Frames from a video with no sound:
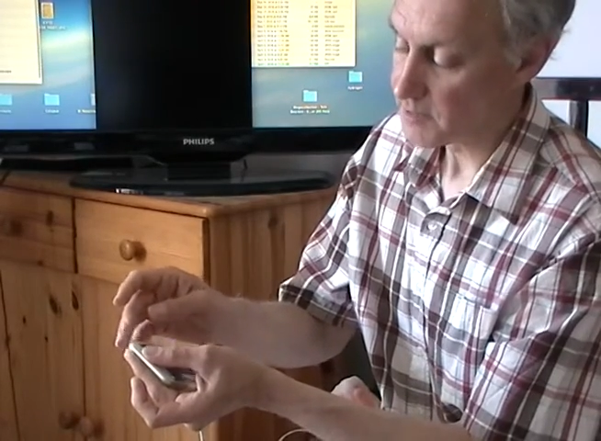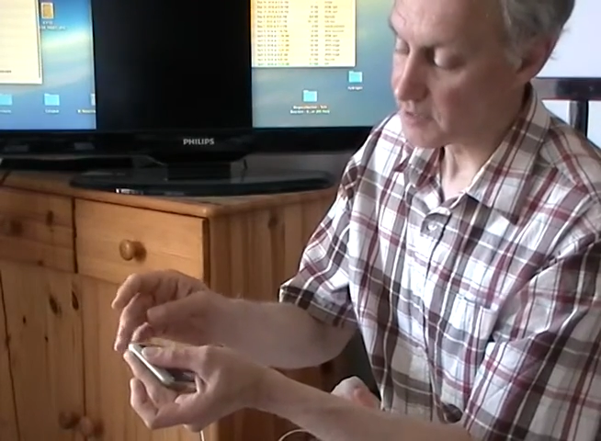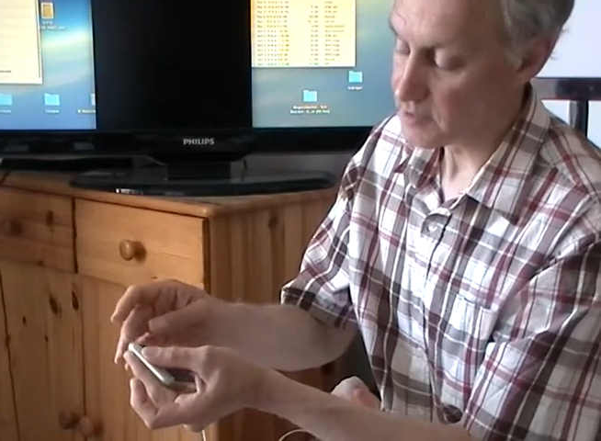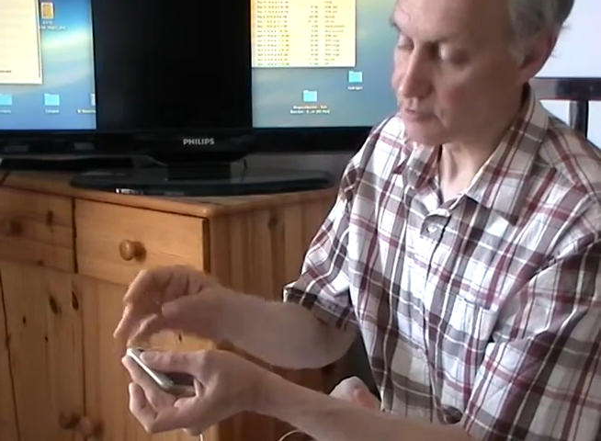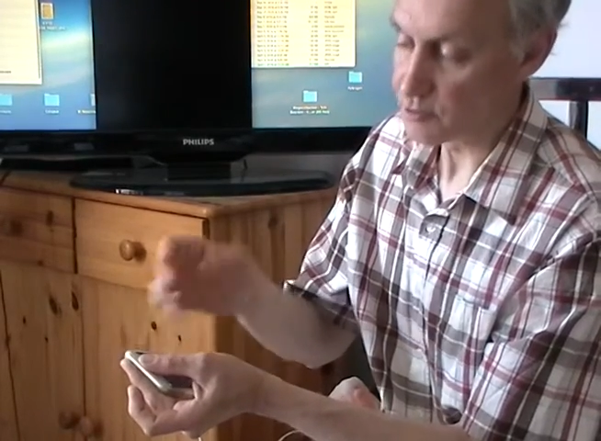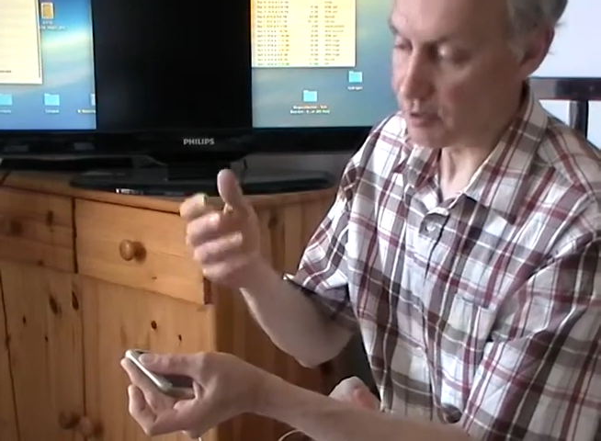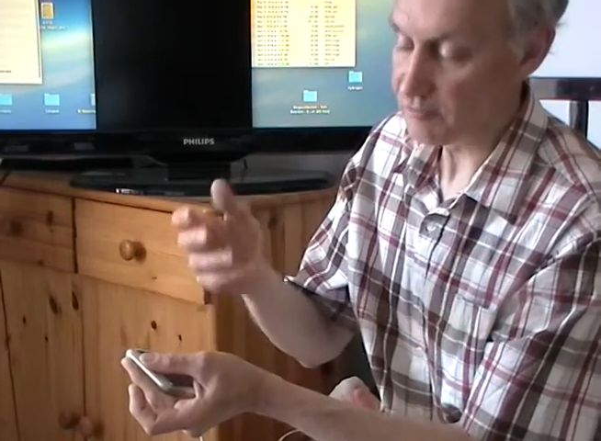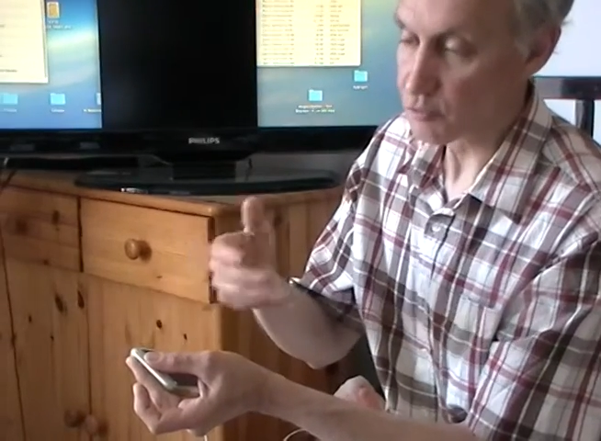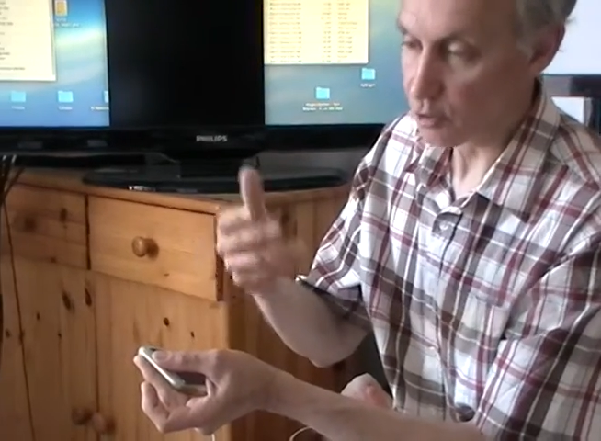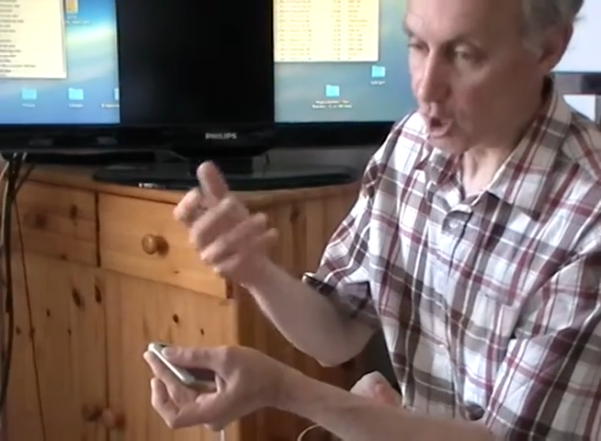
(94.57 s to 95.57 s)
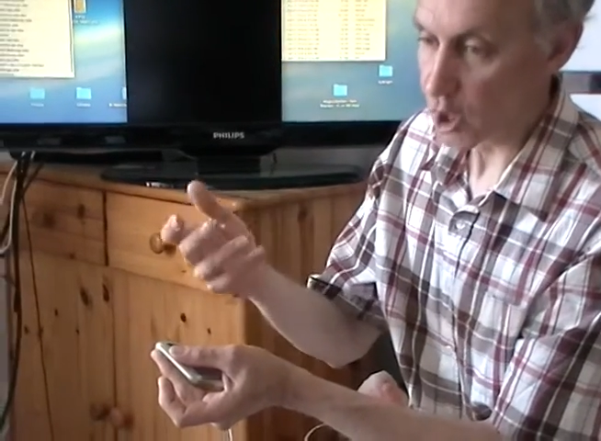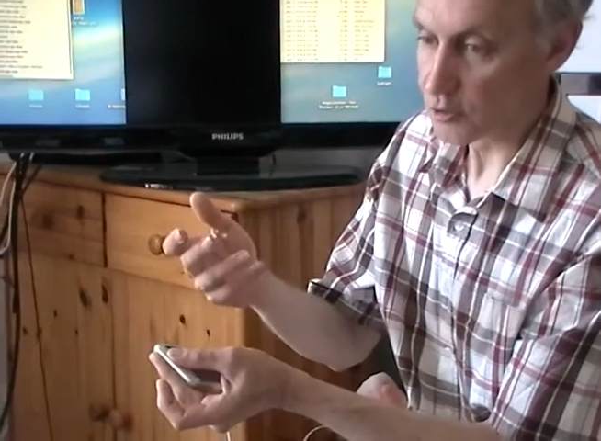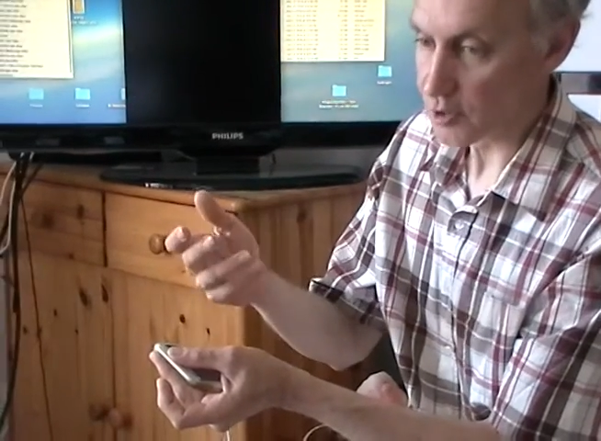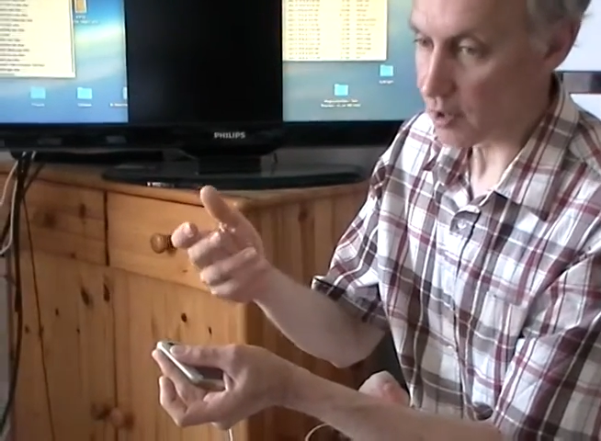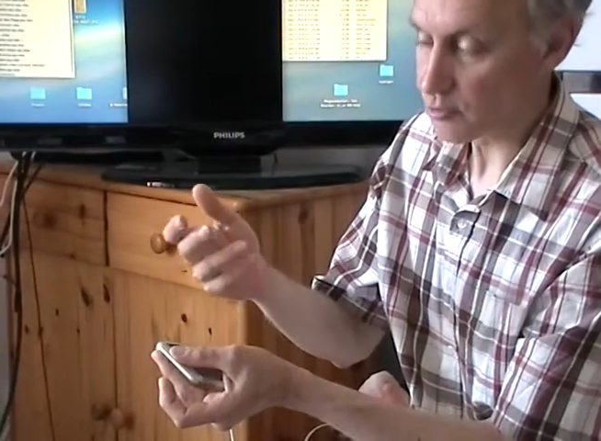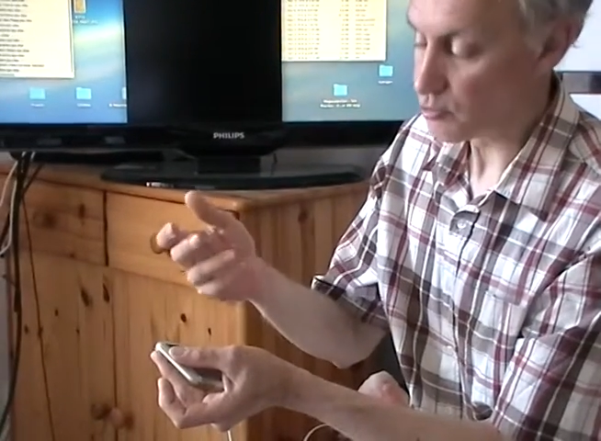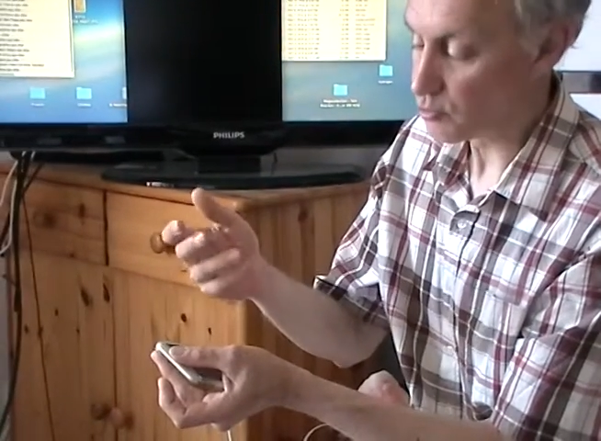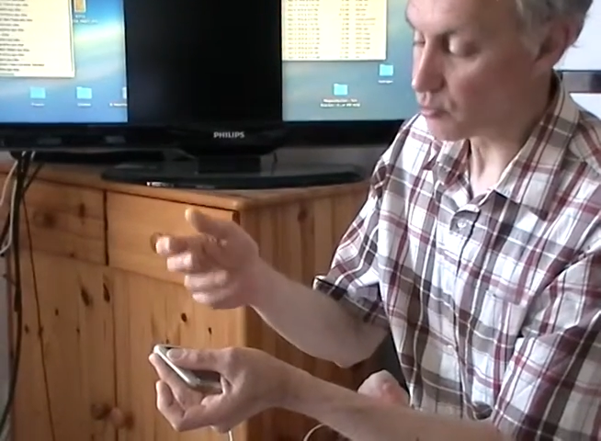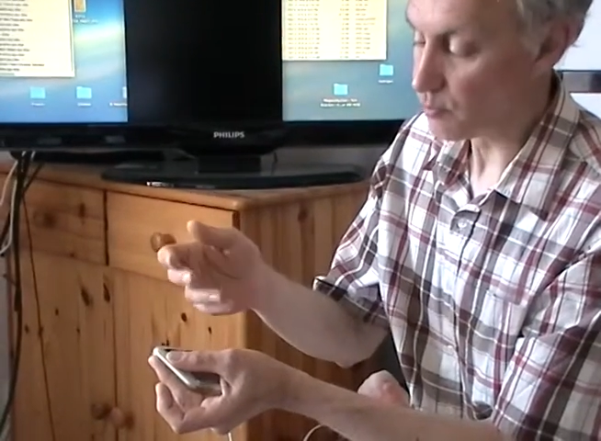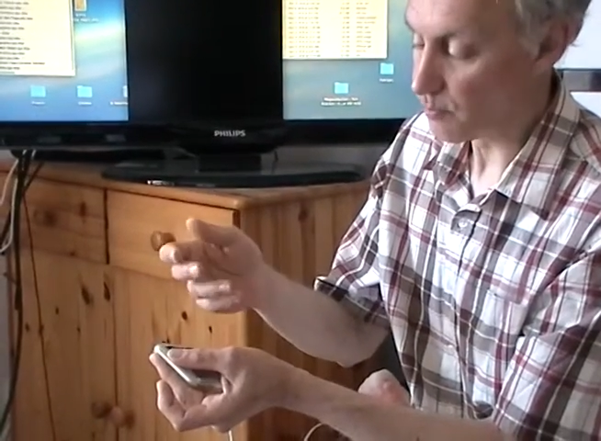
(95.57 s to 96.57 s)
it's, you have to learn how to
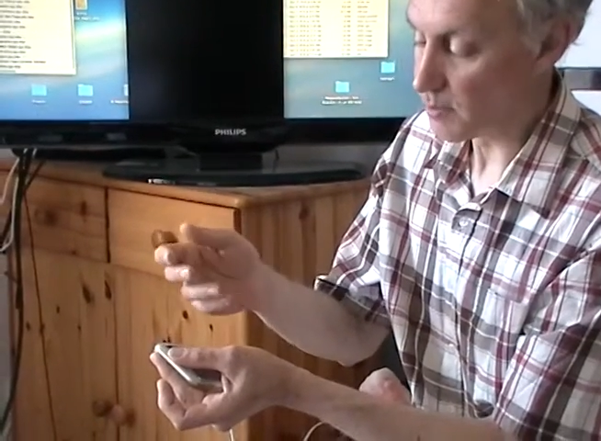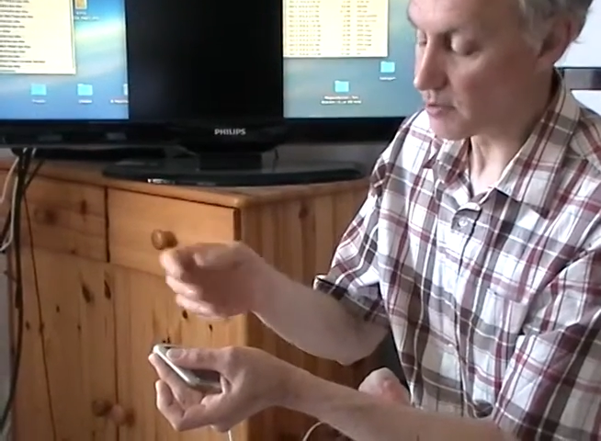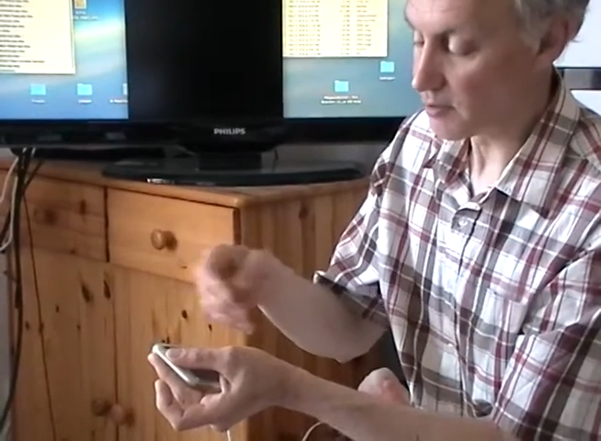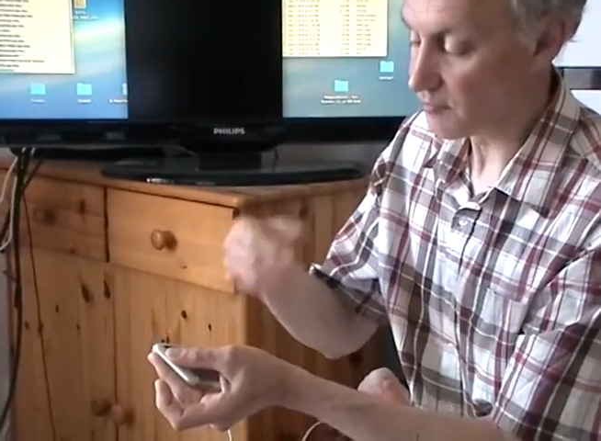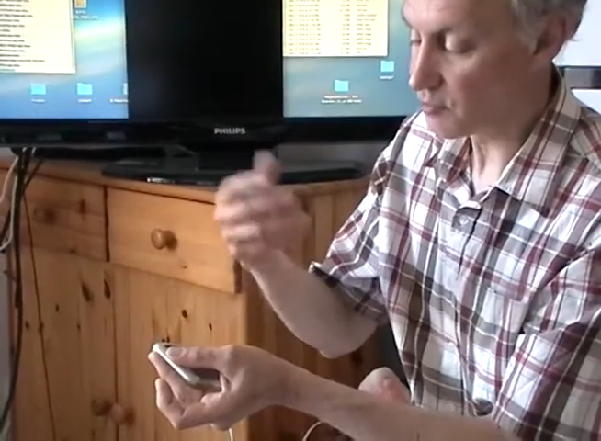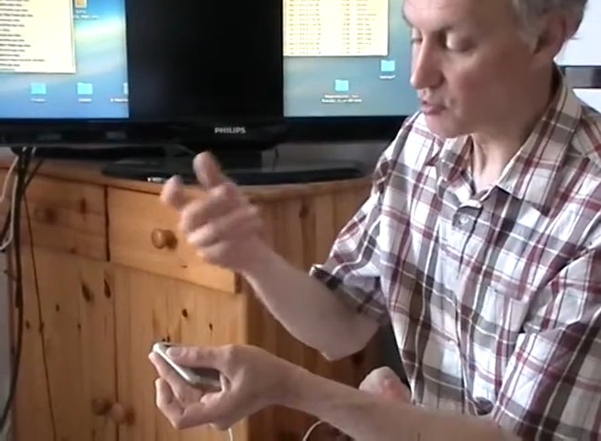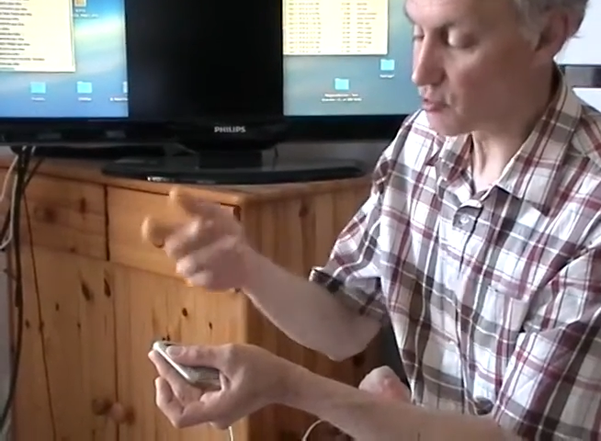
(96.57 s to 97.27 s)
uh, it takes a little